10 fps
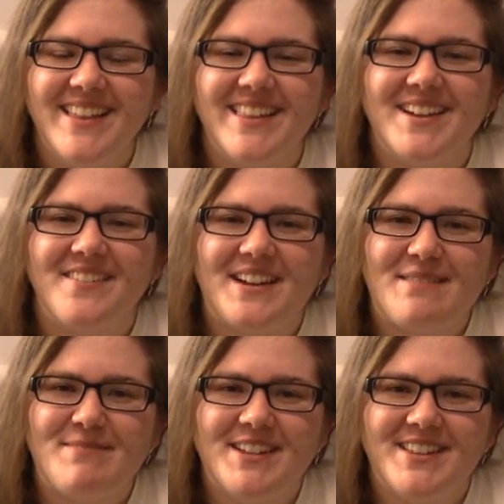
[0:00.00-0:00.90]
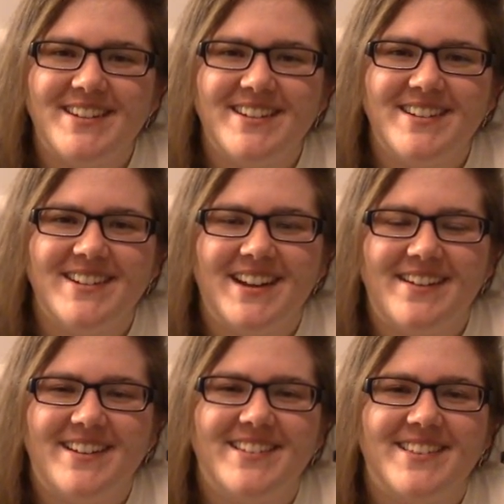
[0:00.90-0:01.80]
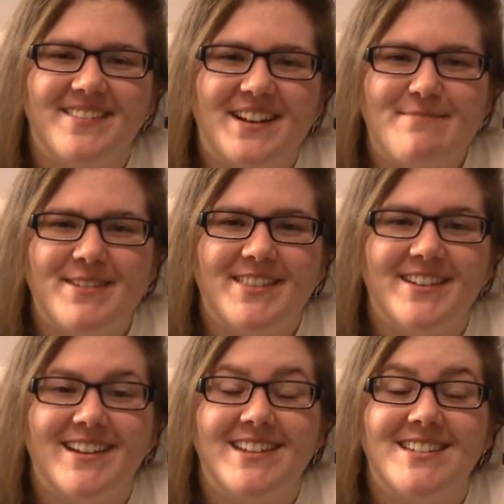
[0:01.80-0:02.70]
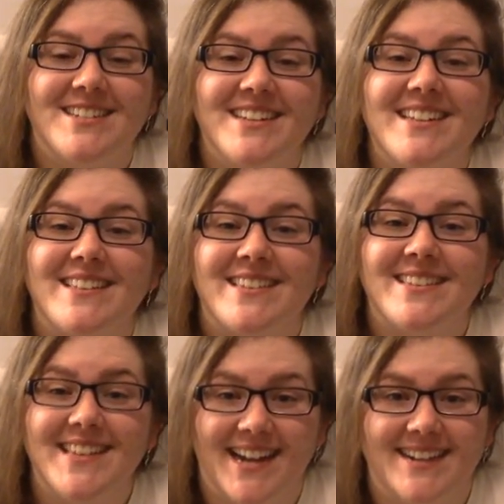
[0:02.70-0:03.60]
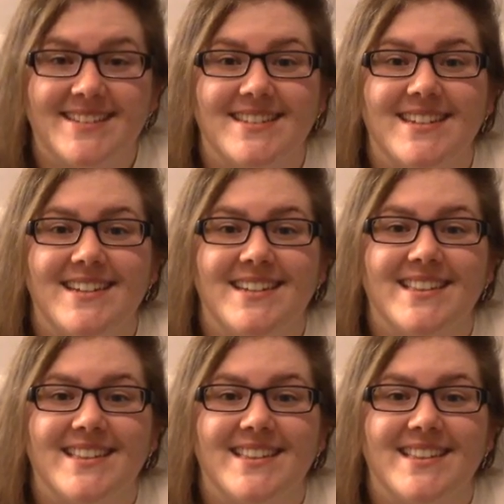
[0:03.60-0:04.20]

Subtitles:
the grandmother, Ariel's grandmother, and she is sassy.